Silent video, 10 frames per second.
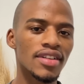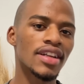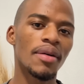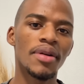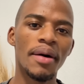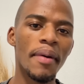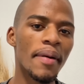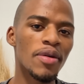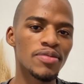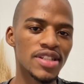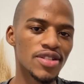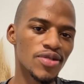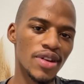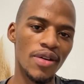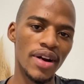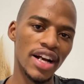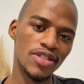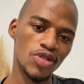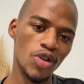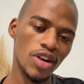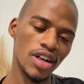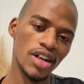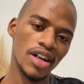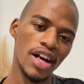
now I can't talk.